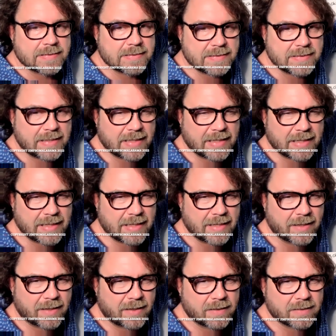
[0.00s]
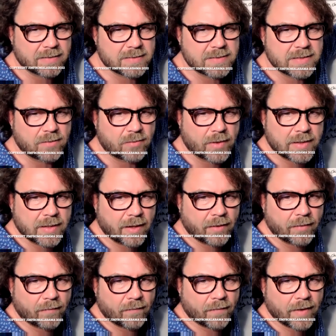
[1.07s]
sin right there.
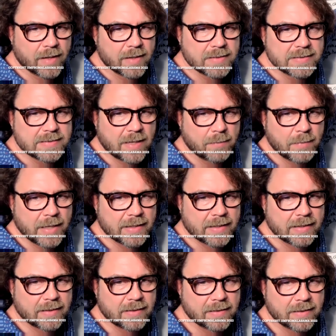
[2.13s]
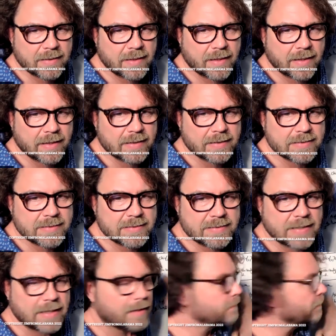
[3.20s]
Okay, samech and sin.